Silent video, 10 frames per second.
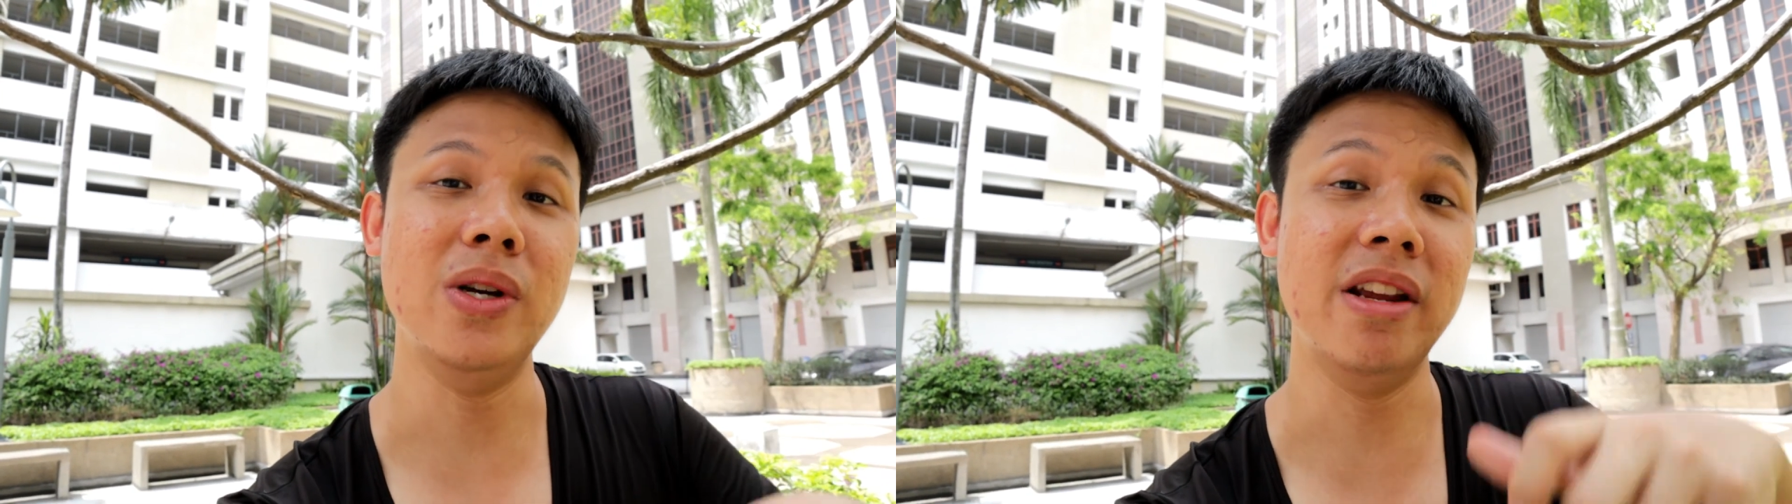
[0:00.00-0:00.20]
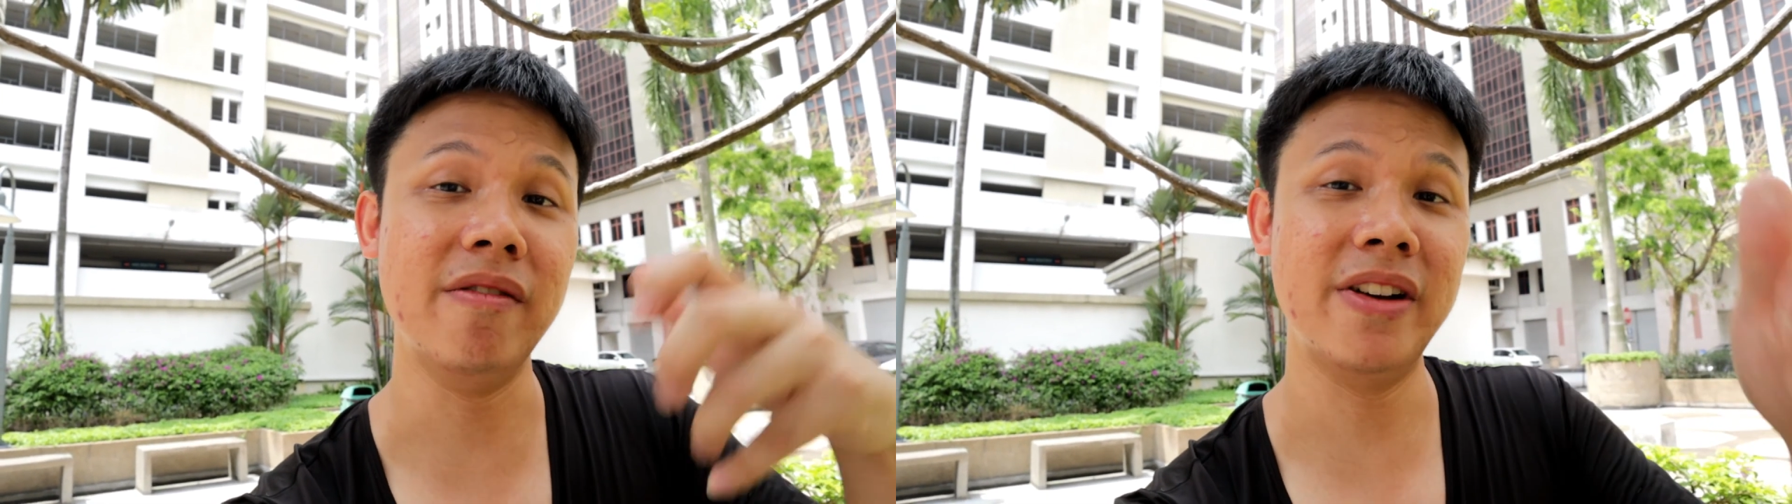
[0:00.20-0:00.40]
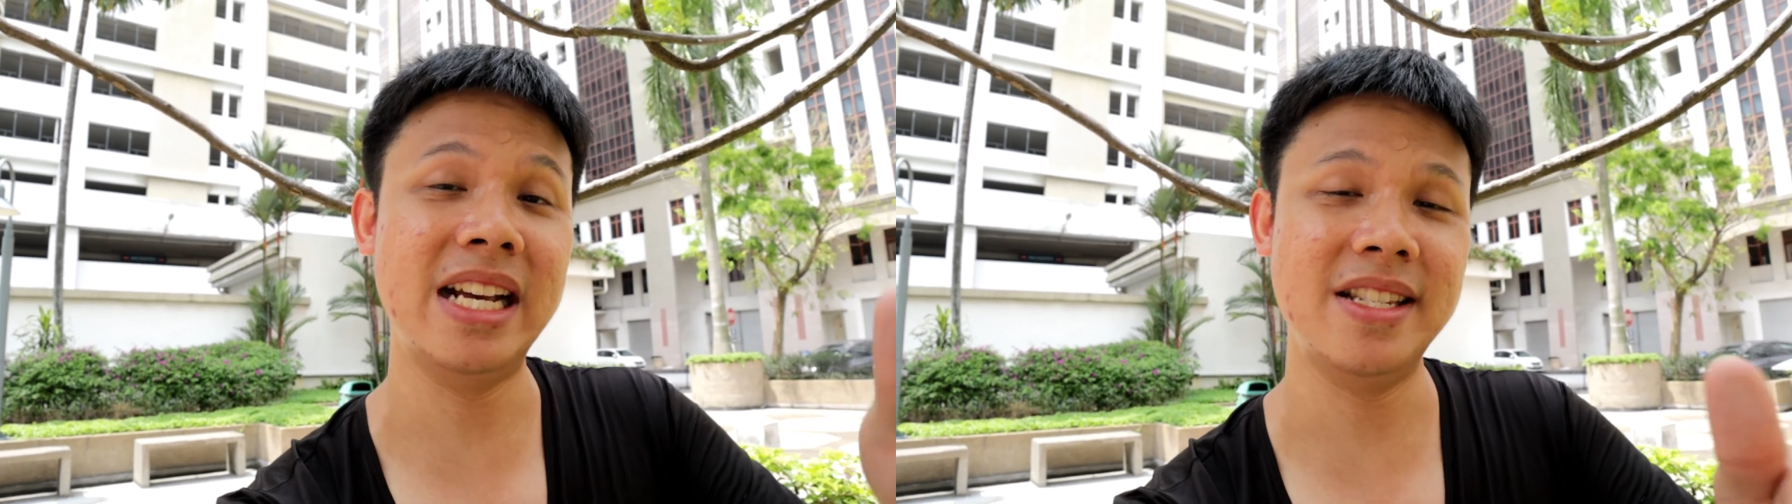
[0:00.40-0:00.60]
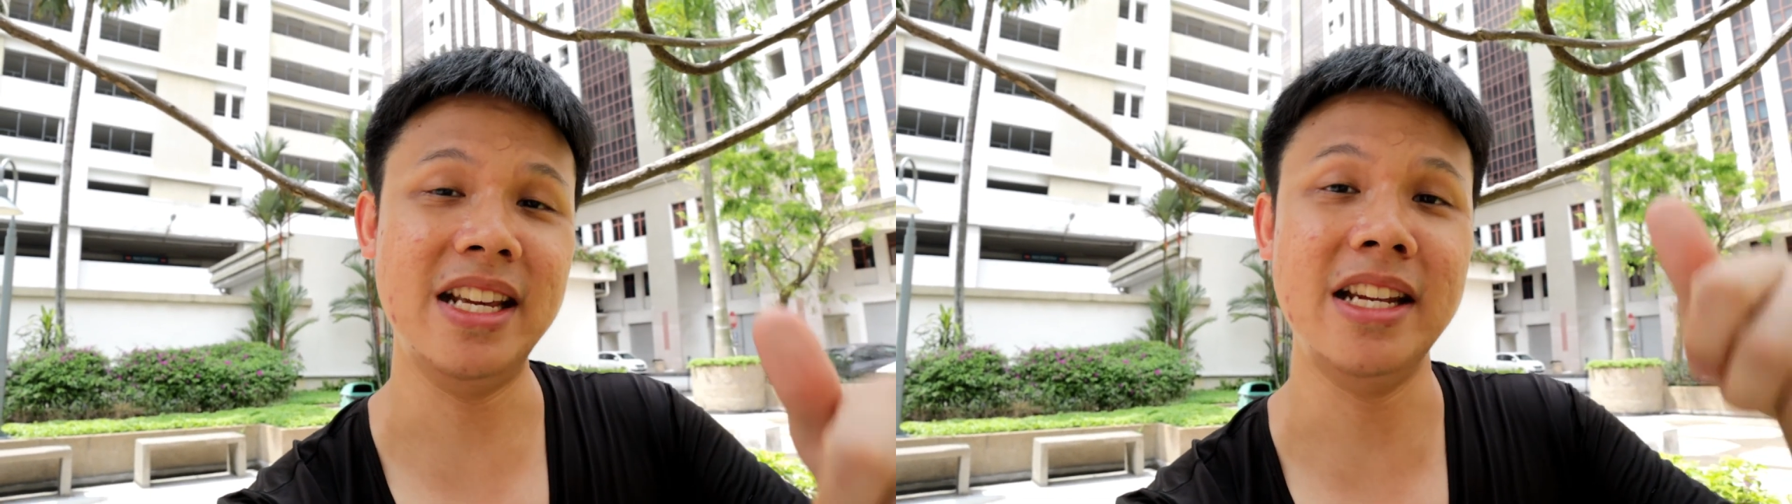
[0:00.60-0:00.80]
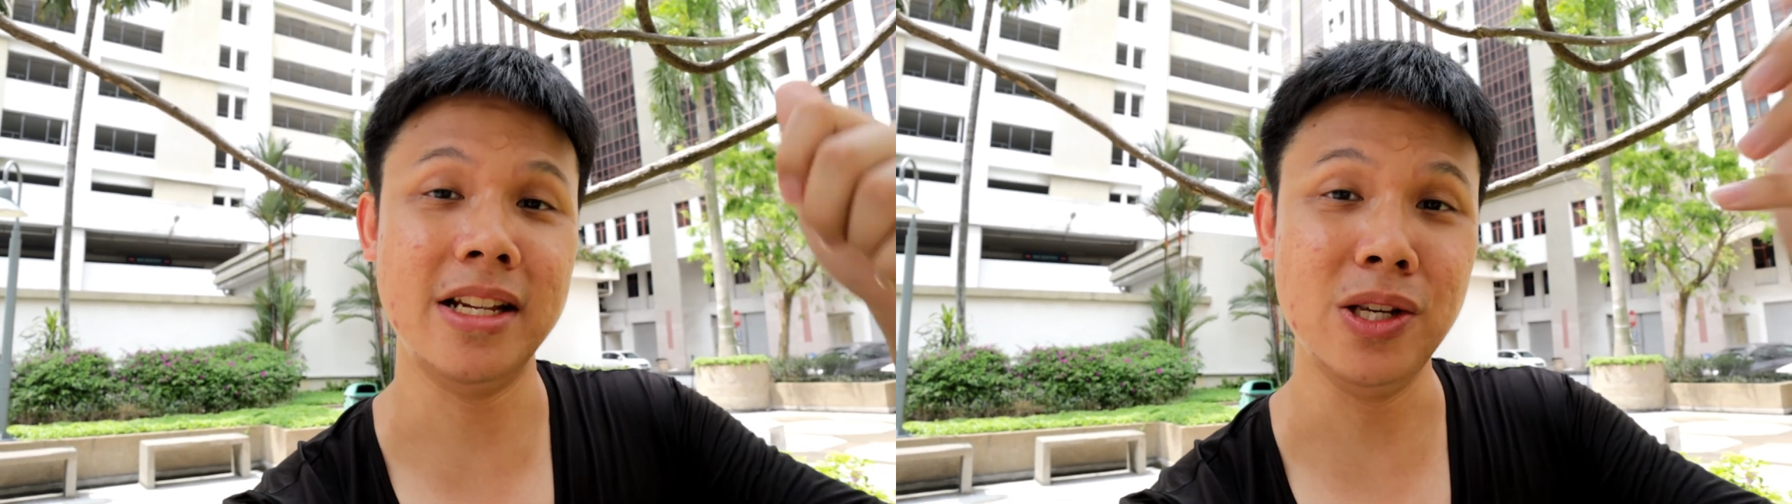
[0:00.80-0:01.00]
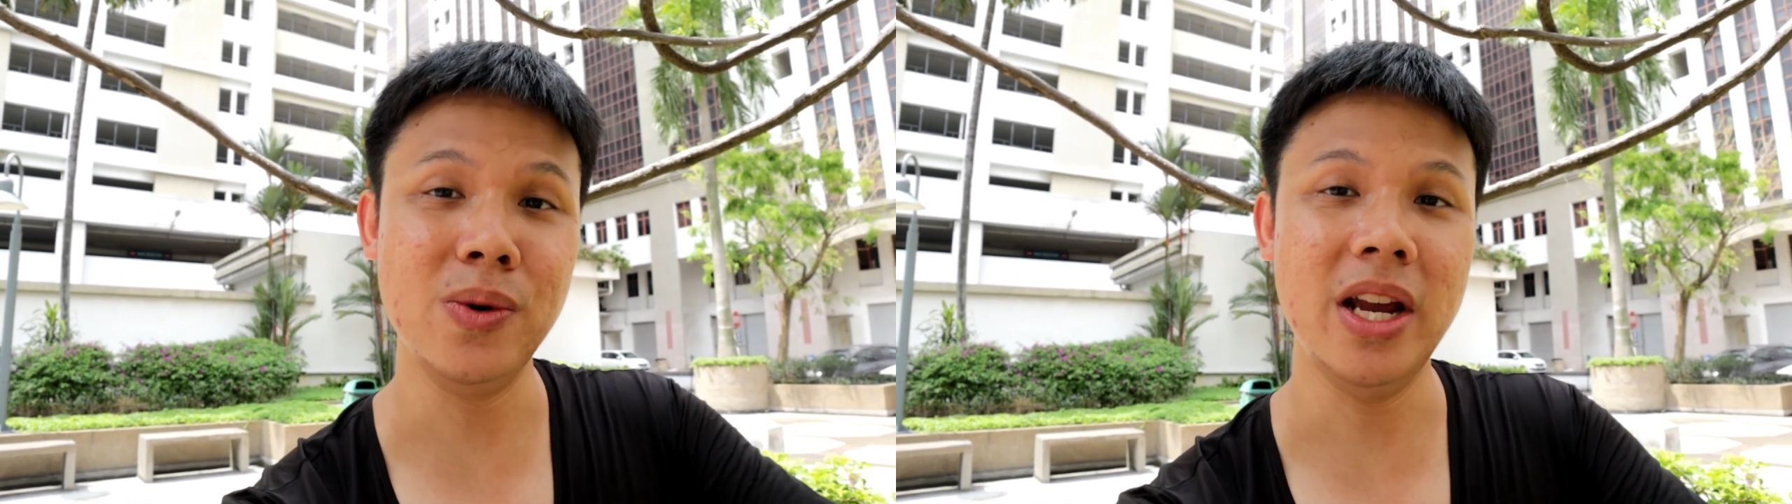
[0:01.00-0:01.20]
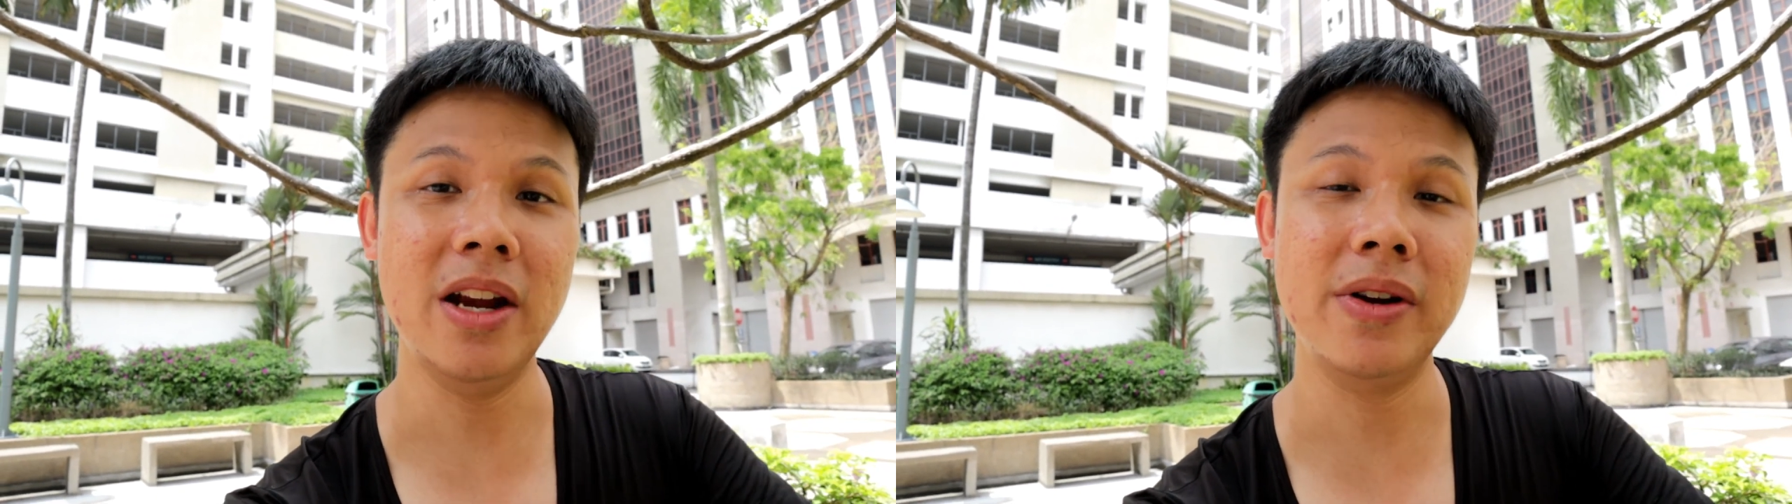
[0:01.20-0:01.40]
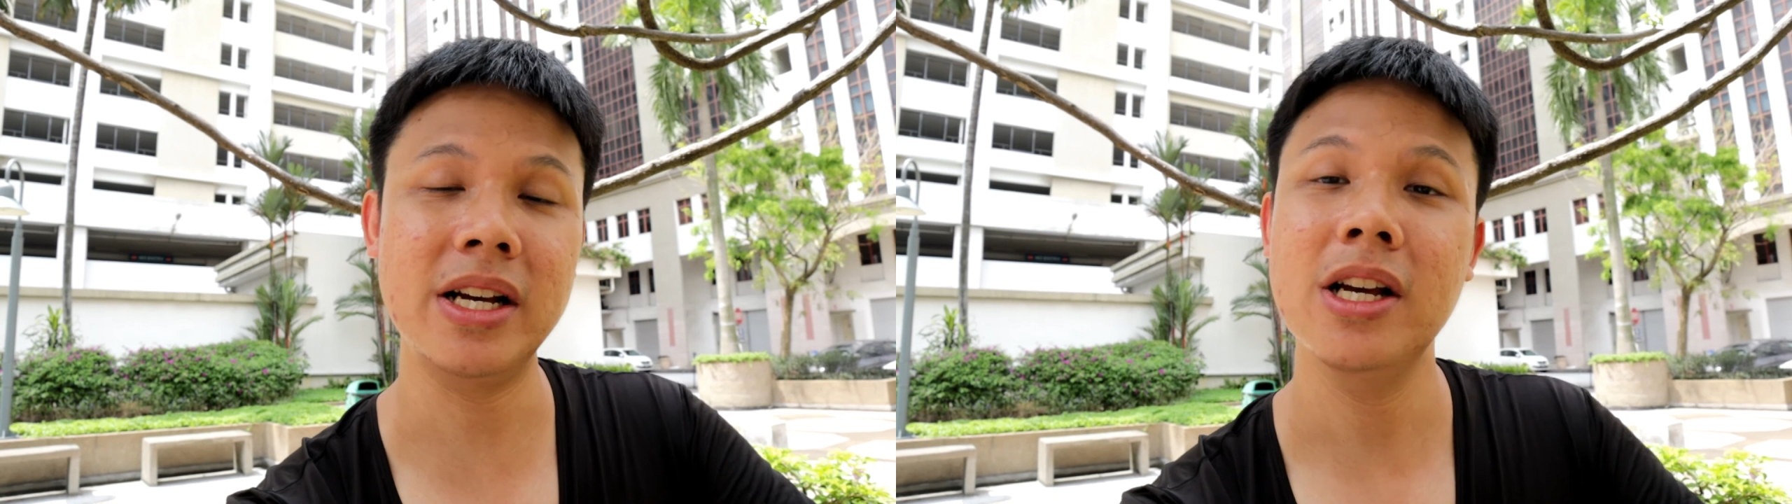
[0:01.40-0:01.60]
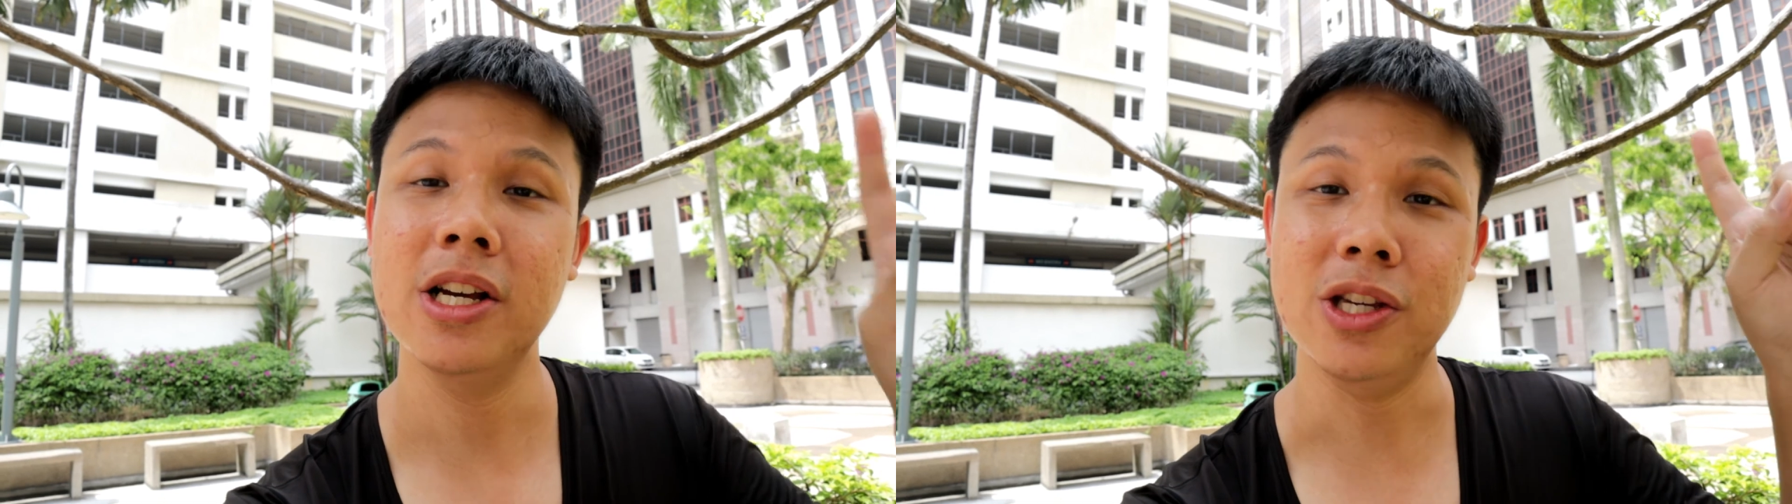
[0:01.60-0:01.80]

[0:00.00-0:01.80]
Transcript: invest in a new area,